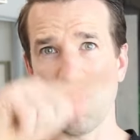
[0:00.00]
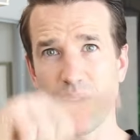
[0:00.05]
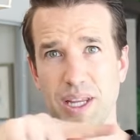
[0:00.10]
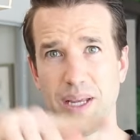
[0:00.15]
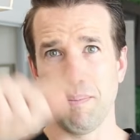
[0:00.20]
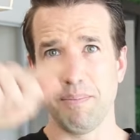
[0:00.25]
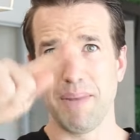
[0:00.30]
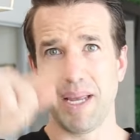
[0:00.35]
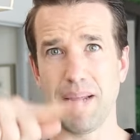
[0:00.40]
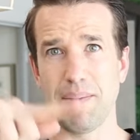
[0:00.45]
or
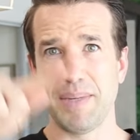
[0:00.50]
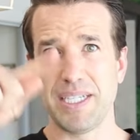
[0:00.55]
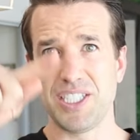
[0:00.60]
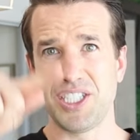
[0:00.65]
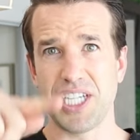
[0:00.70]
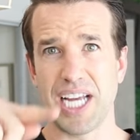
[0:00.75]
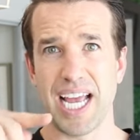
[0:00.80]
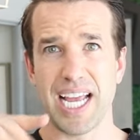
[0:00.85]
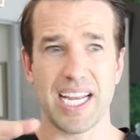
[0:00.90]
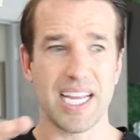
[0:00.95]
they may be
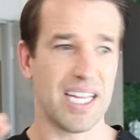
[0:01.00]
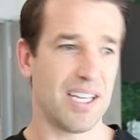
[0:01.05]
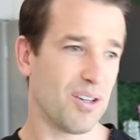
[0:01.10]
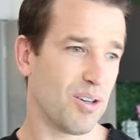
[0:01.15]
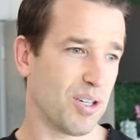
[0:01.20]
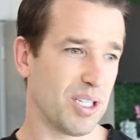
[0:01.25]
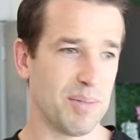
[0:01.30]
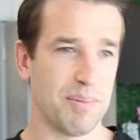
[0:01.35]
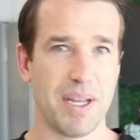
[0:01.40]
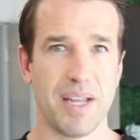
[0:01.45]
jagged,
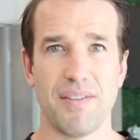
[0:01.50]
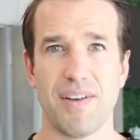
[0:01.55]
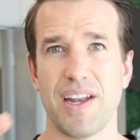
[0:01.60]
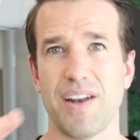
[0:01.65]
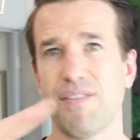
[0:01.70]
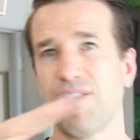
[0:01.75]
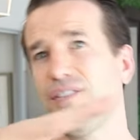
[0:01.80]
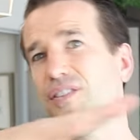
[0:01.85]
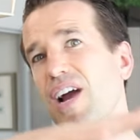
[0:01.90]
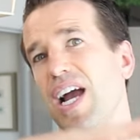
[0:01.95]
or you may have had
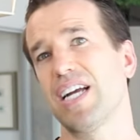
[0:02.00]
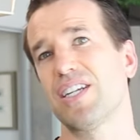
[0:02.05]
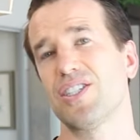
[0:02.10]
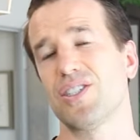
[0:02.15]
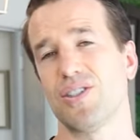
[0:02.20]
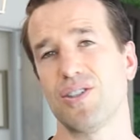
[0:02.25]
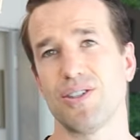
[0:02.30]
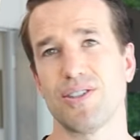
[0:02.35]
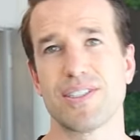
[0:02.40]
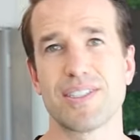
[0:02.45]
a
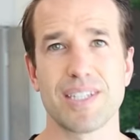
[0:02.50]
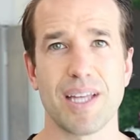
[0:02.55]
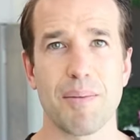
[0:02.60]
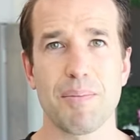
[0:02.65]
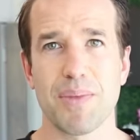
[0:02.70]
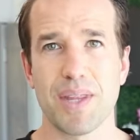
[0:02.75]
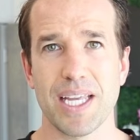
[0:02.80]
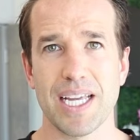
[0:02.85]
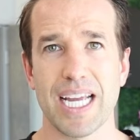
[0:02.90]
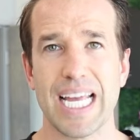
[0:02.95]
fracture or
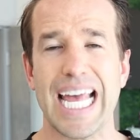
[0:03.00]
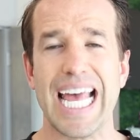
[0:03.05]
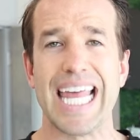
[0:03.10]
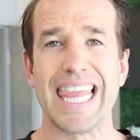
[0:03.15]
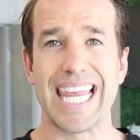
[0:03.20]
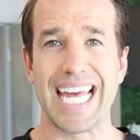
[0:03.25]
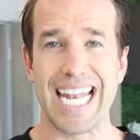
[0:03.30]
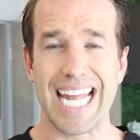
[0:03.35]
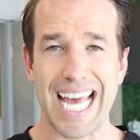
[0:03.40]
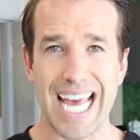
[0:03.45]
something
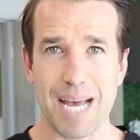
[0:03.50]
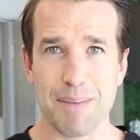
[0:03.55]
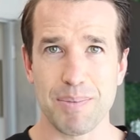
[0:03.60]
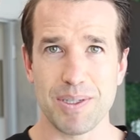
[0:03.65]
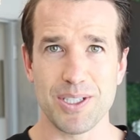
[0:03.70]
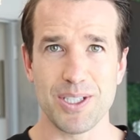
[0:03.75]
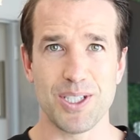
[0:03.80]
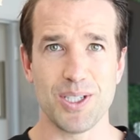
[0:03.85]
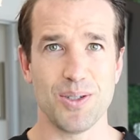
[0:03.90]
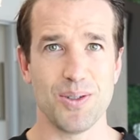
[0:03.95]
that
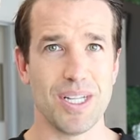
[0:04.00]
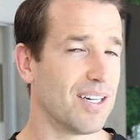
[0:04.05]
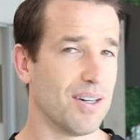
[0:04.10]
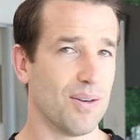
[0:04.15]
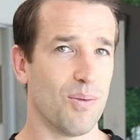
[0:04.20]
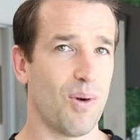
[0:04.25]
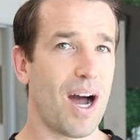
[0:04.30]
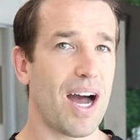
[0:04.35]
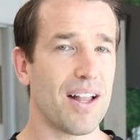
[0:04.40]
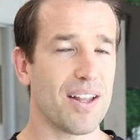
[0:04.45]
happened to you a
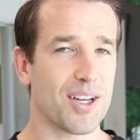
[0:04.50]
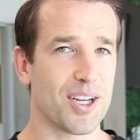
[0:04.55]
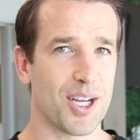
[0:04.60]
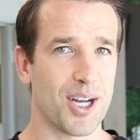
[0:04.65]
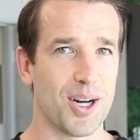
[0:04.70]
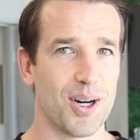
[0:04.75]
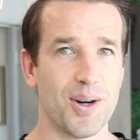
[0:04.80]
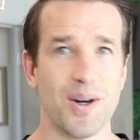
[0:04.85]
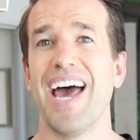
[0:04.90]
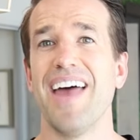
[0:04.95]
while
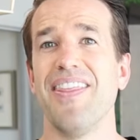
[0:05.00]
ago,